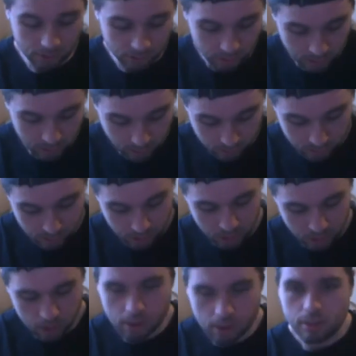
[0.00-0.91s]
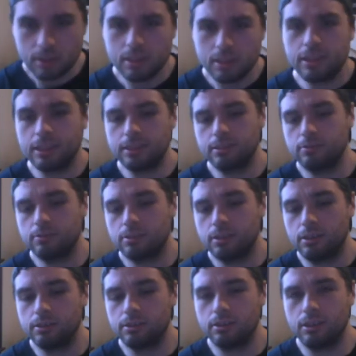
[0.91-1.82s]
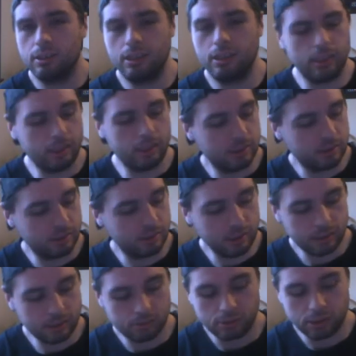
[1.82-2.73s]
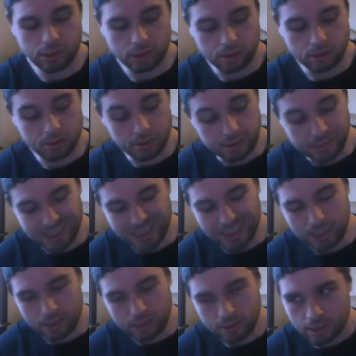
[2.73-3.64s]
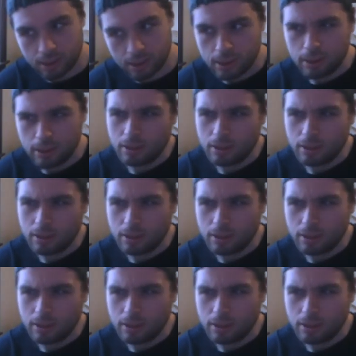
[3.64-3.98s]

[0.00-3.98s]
So this one's decent.